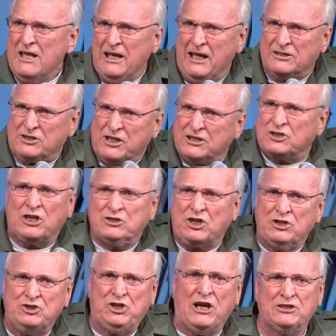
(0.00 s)
If this
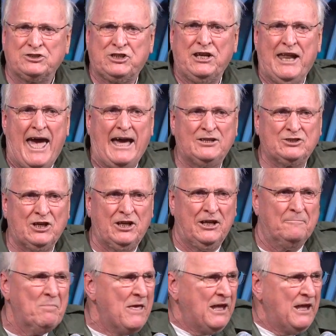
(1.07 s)
isn't just an accident,